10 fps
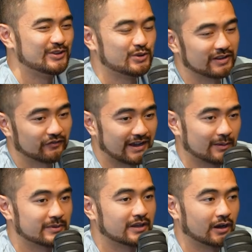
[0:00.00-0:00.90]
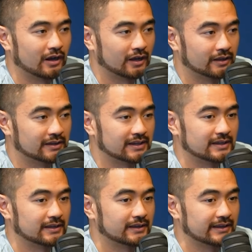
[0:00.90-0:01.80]
You can find me on
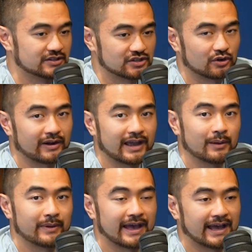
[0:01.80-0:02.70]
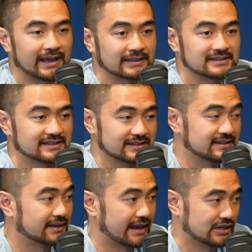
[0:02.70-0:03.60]
Instagram at
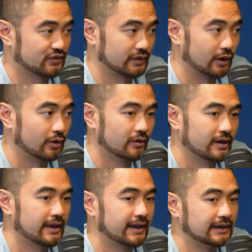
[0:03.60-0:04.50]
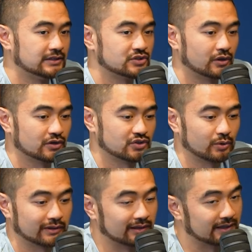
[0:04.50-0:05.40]
Cincy Cashflow, and
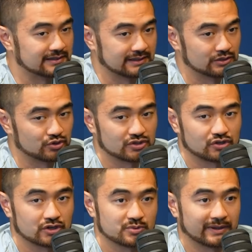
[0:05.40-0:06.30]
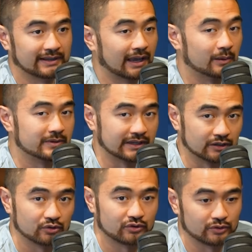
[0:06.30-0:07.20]
also on LinkedIn, just search my name,
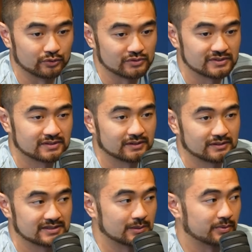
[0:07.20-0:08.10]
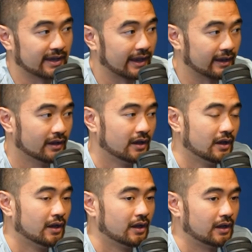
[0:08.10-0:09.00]
Ian Cruz, CPA.
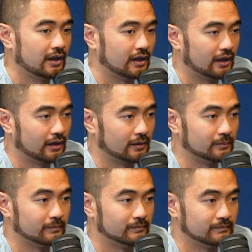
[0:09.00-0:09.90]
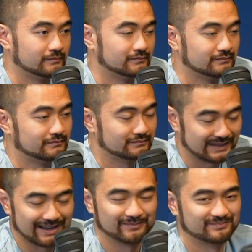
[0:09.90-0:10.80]

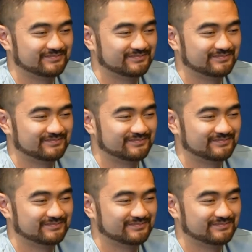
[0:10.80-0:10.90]
Yeah.